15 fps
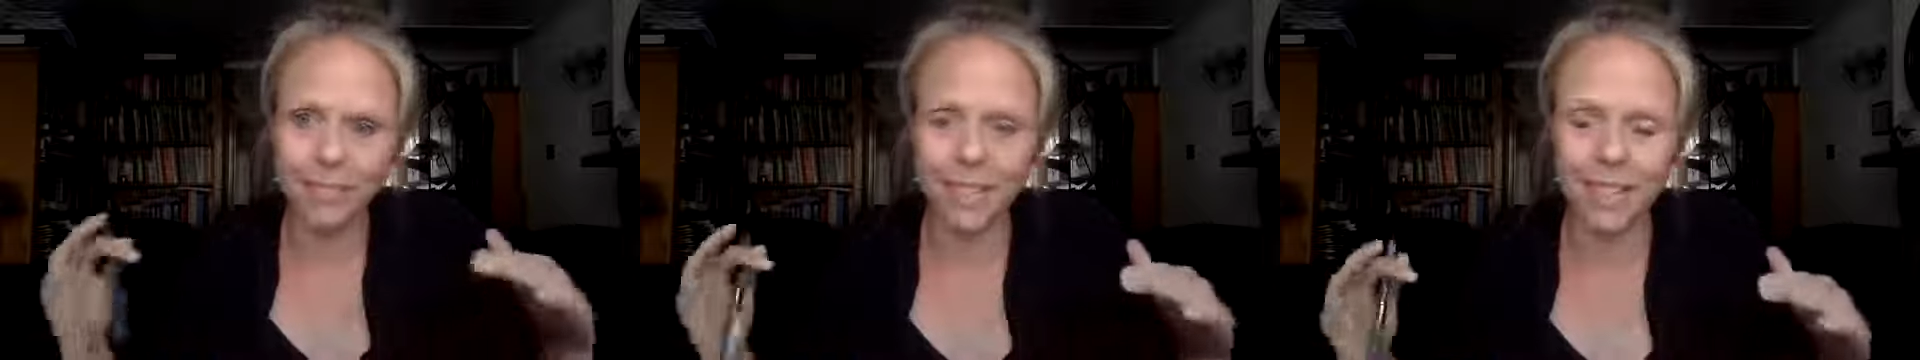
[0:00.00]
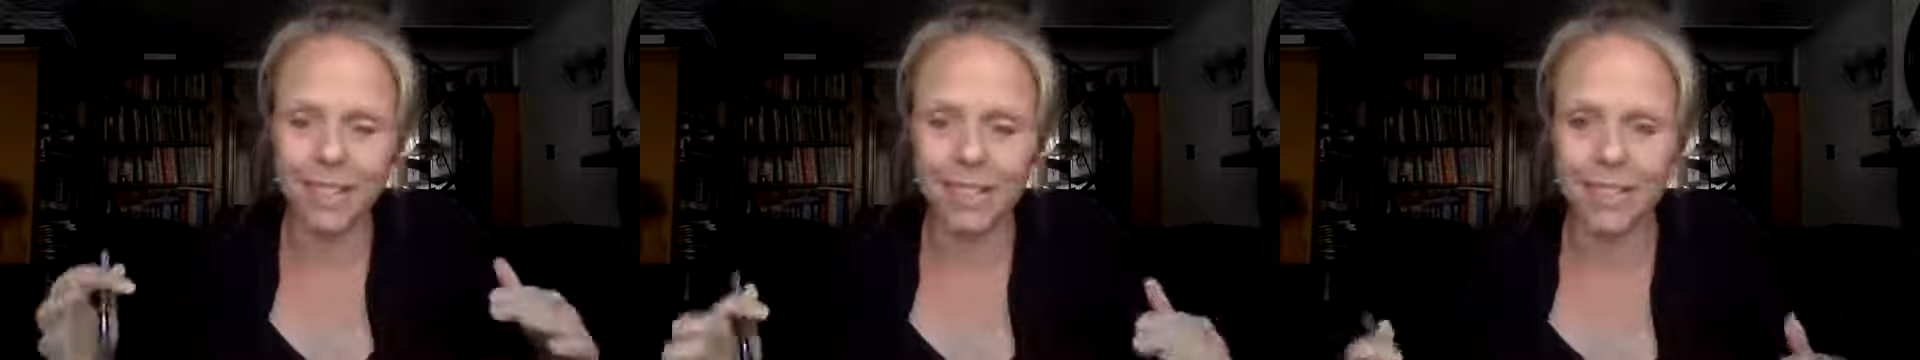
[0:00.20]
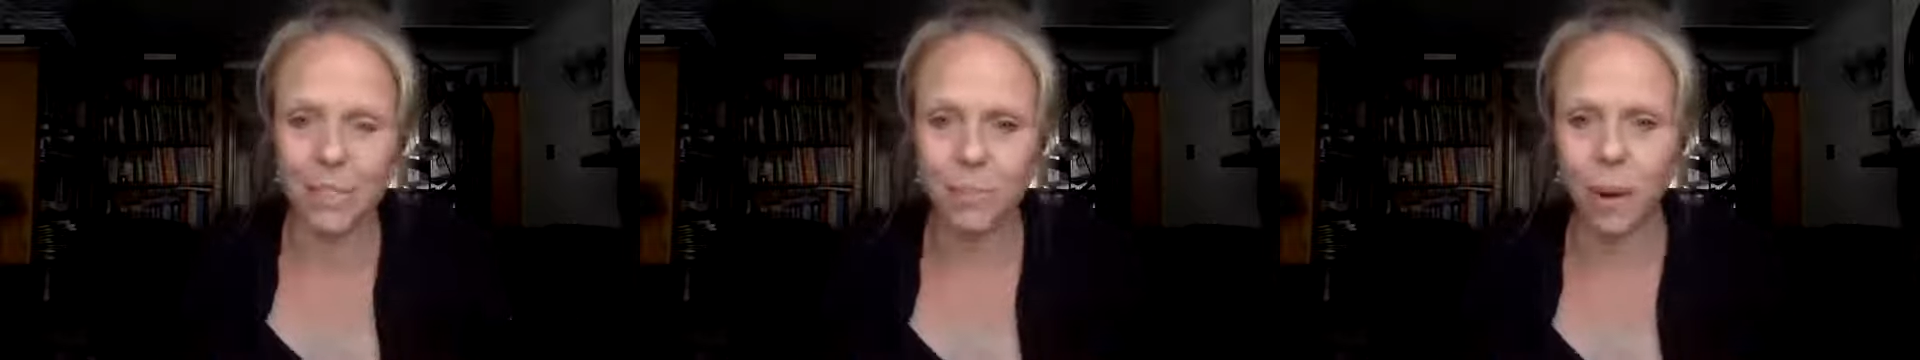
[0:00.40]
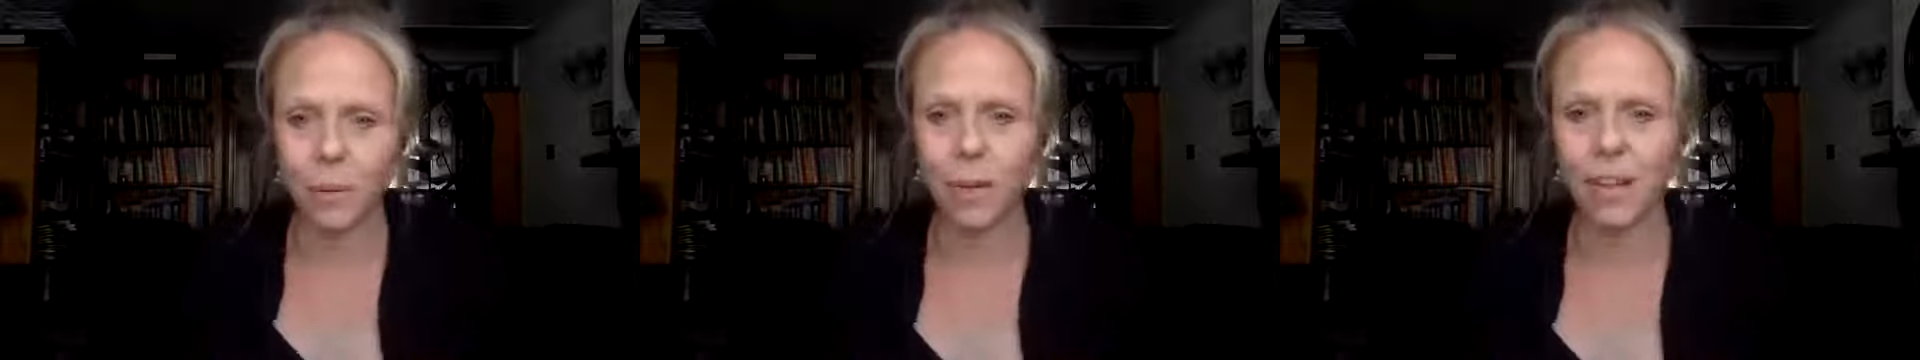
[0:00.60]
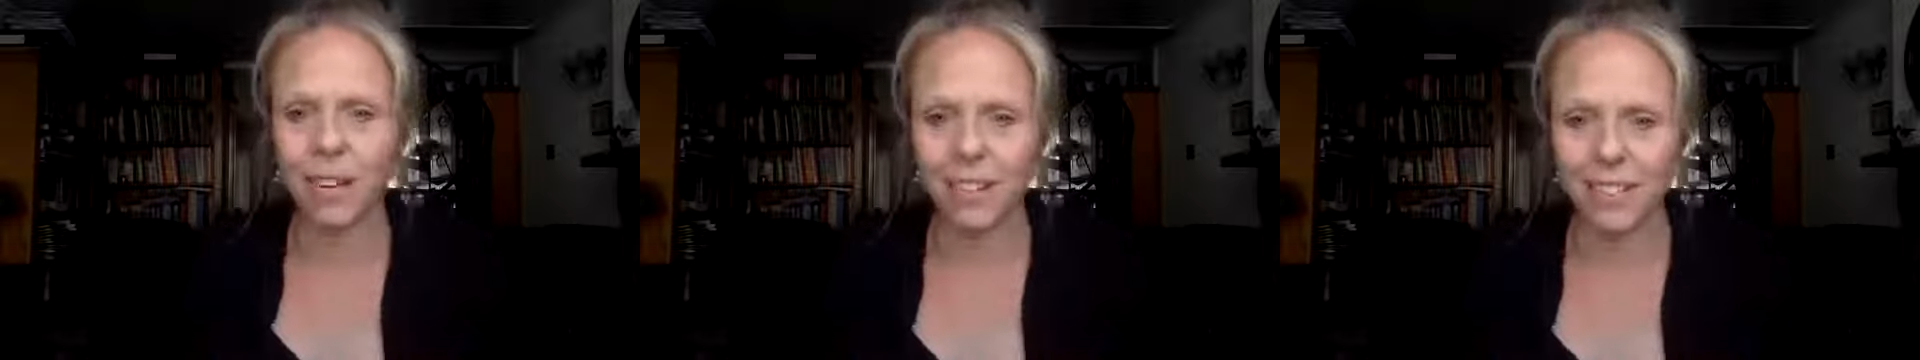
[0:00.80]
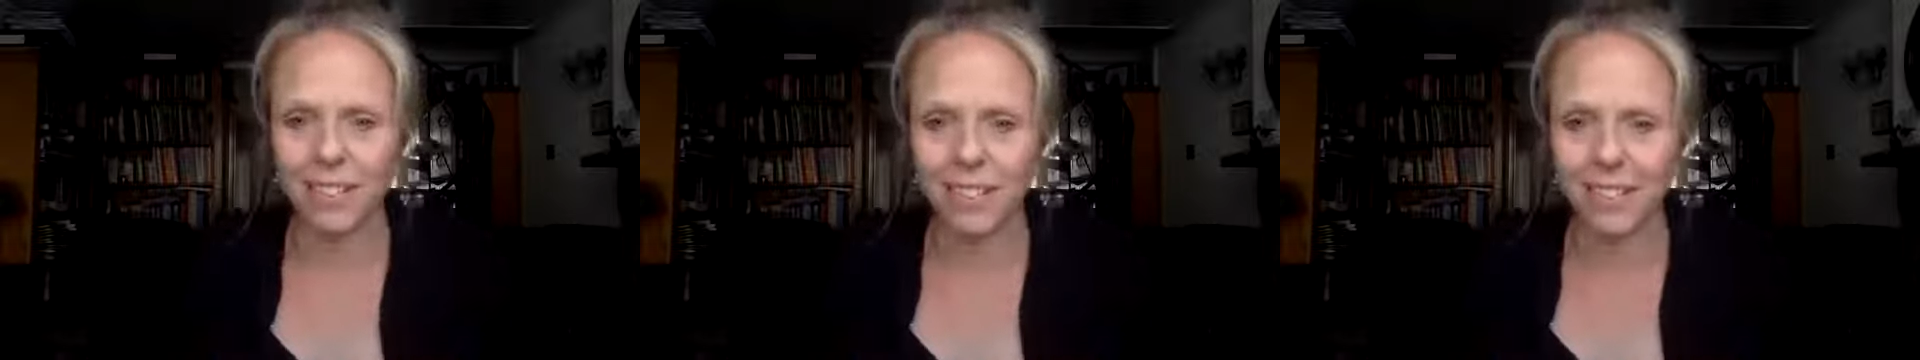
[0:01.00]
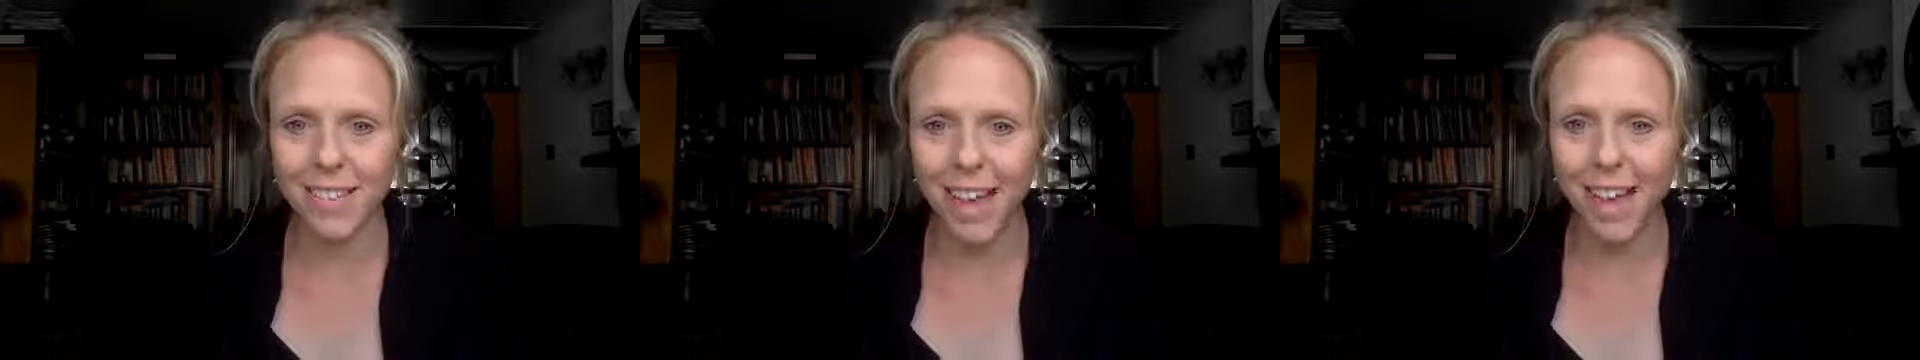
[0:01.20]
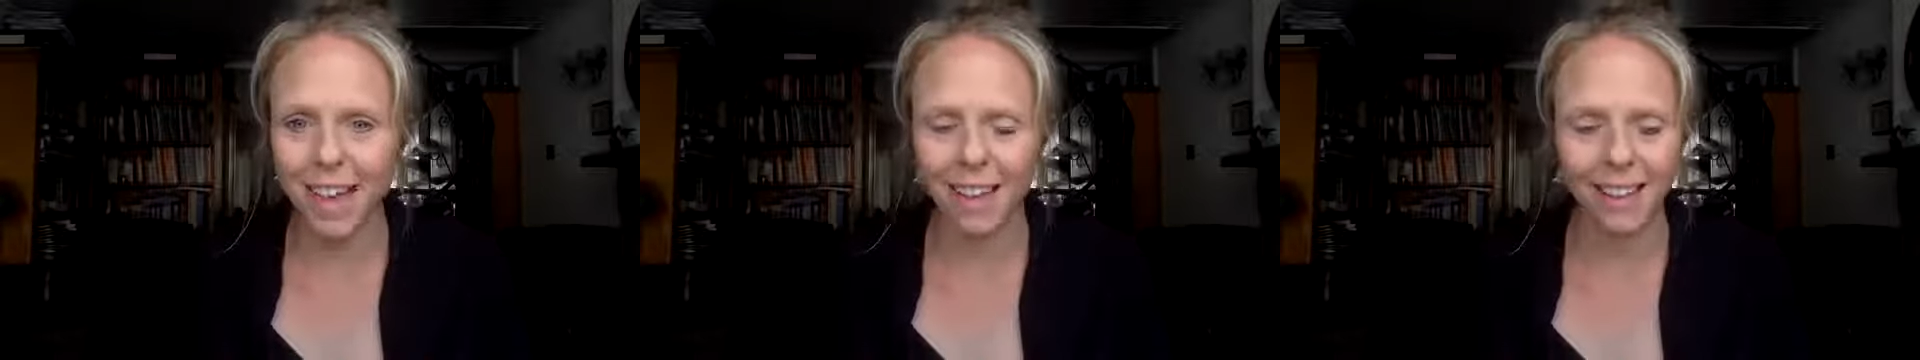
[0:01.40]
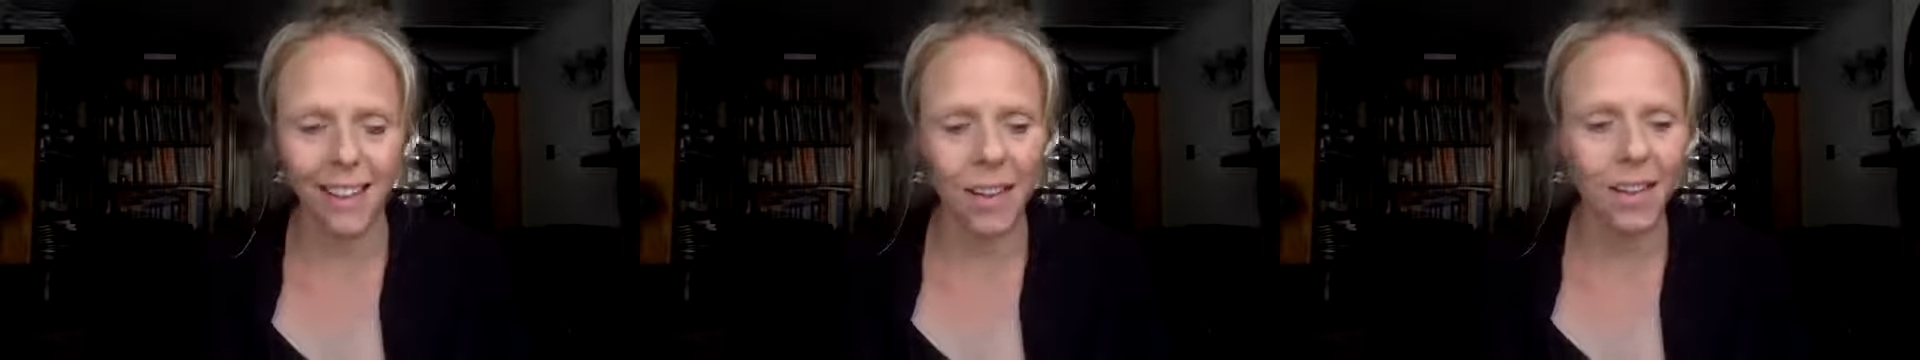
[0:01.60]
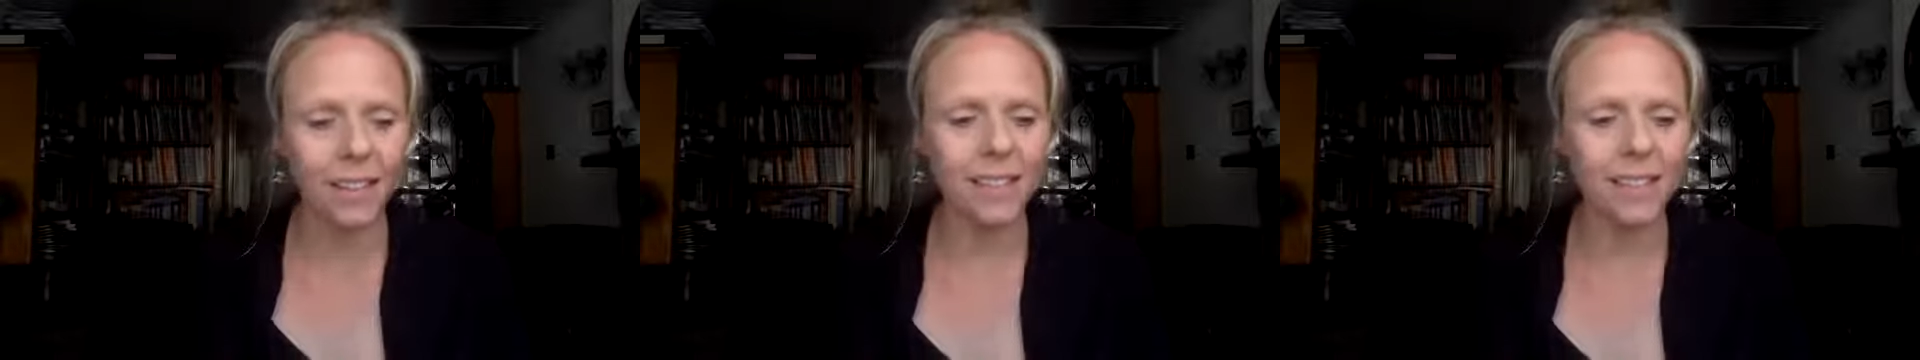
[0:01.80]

then this is where we're going to stay.